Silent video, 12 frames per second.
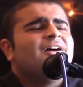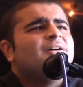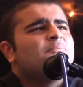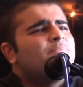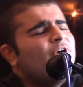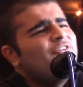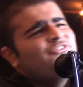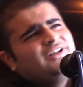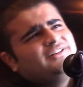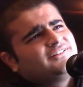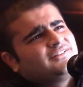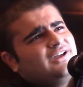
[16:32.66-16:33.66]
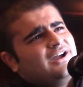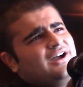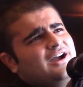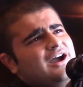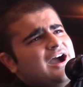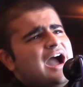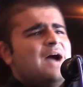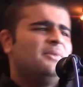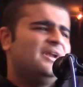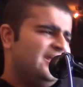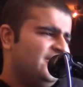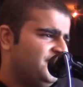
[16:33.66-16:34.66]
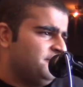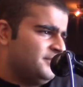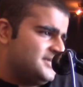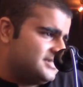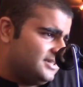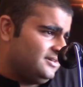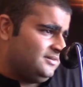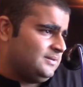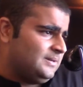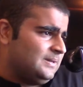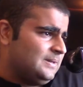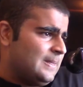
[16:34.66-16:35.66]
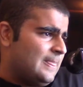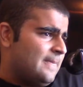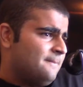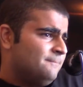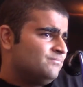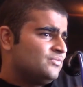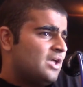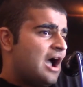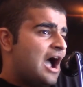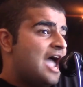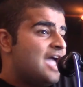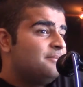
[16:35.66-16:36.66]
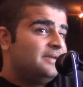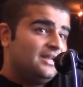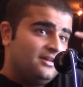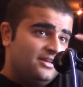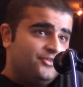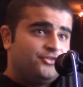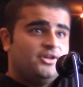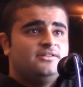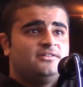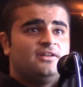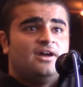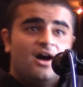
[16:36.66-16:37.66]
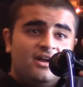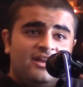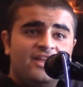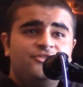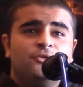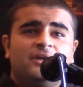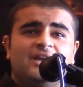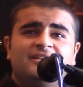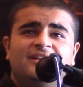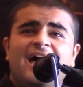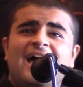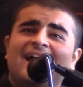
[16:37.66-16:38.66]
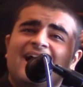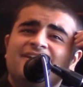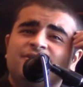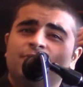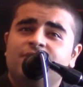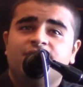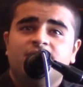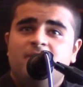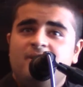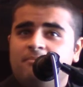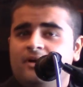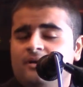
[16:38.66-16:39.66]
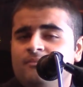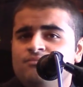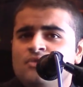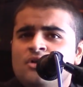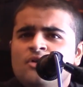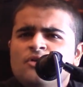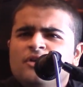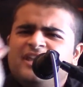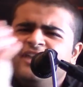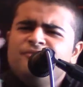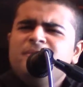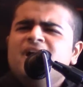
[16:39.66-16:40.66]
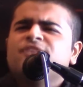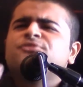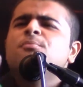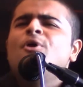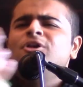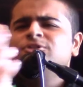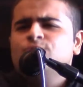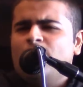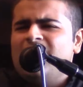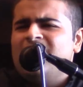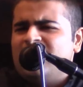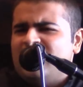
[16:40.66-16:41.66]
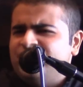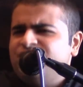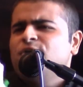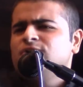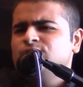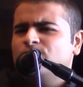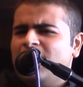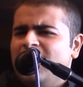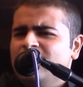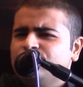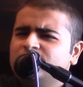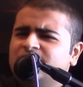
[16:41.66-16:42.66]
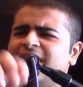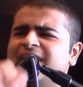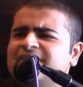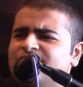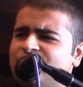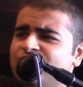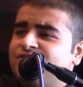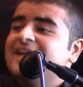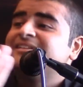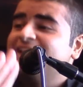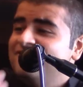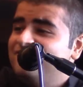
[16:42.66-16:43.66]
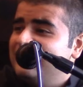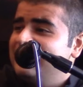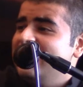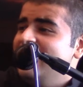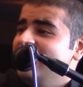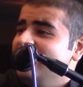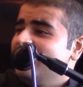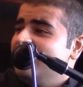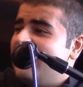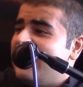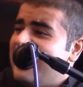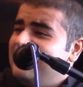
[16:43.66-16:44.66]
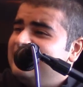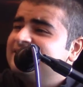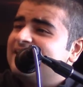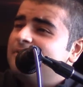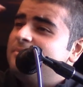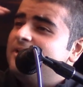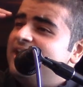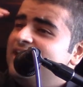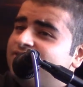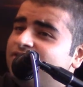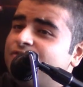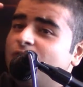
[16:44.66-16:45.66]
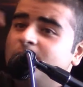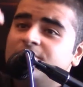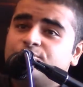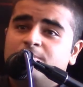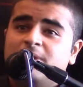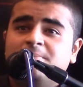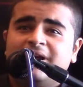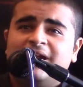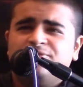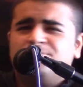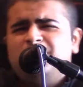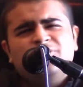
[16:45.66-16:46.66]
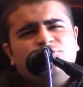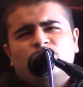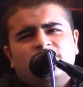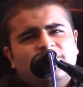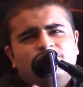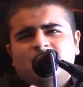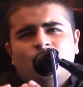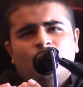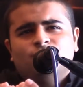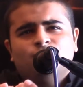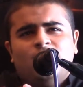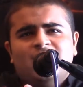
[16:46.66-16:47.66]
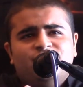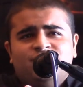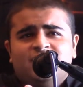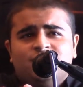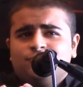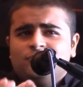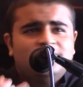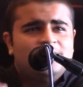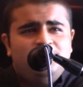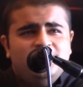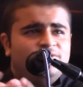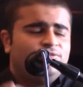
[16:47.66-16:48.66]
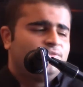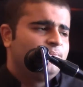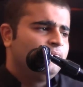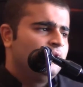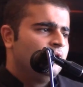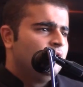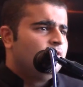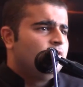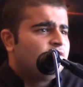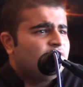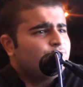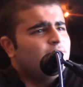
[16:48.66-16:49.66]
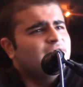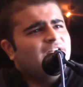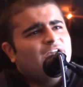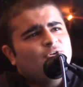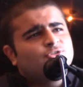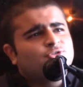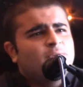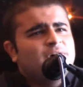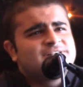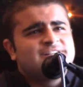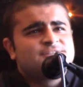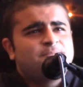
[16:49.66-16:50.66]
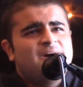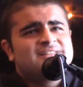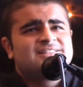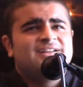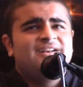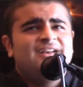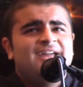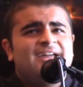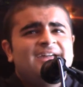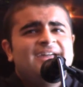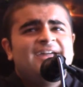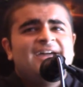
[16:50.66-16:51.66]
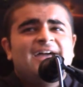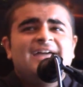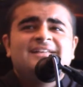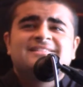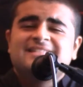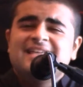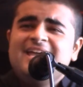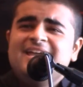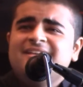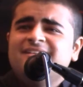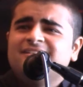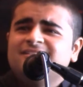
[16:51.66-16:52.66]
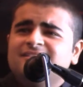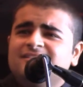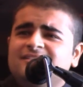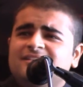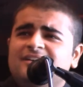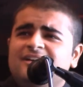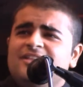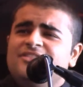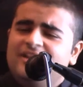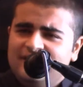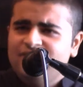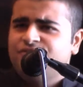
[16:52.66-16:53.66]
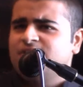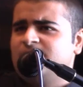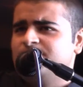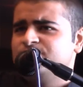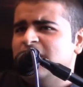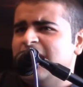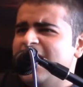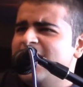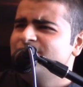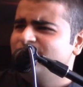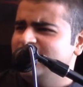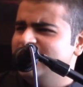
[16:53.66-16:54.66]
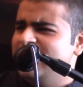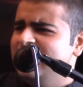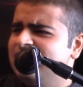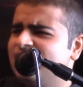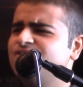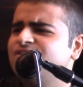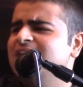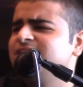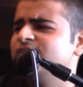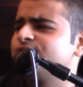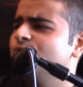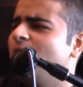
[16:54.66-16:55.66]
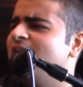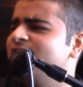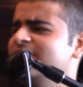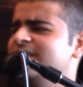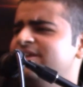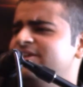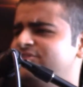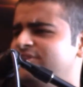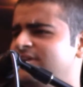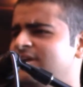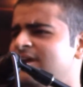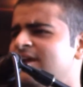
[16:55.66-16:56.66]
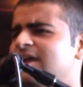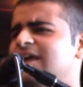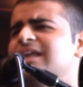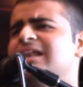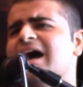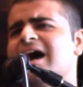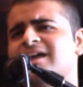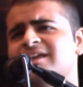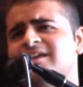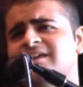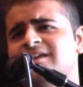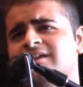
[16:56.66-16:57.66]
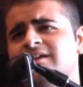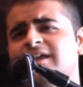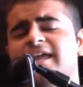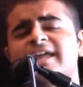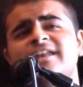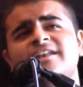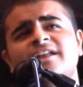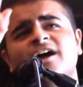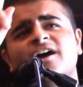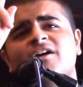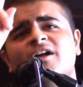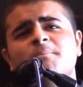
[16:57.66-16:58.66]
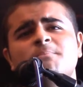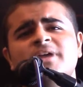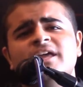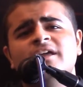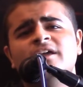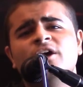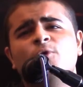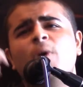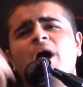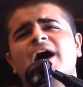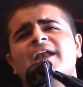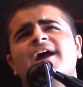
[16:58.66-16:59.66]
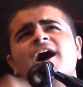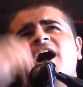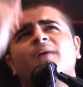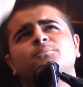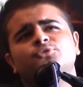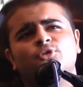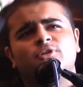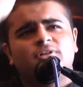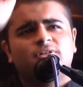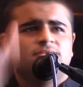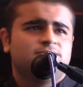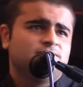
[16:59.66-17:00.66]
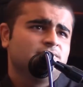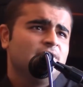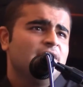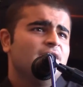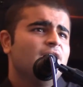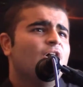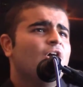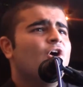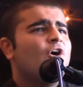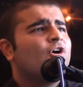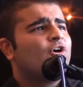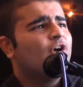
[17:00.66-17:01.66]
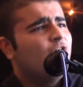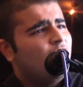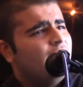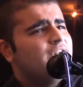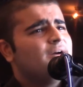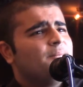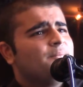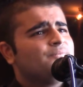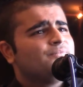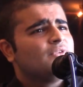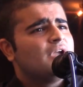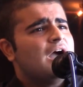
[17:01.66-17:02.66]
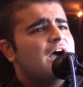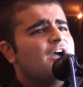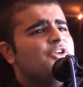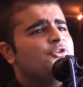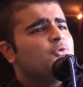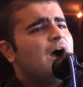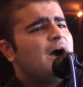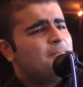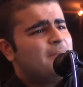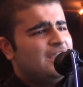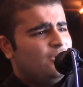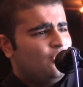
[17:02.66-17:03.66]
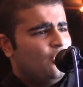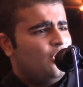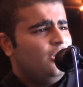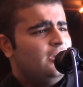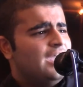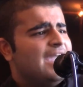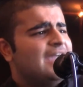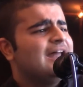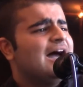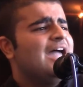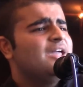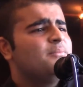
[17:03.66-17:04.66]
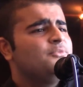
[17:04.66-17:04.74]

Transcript: Prophet, I'm a lazy person. I am illiterate, uneducated, I can't even remember. Give me a small dua, a short dua, so that I can recite every day and it can be easy for me to memorize. Please don't give me long du'as, Ya Rasulullah, please. Rasulullah looked towards this person and said that, listen, every day recite this dua, very easy. Ilahi, innaka rabbi wa ana abdu. Oh God, you are my Lord and I am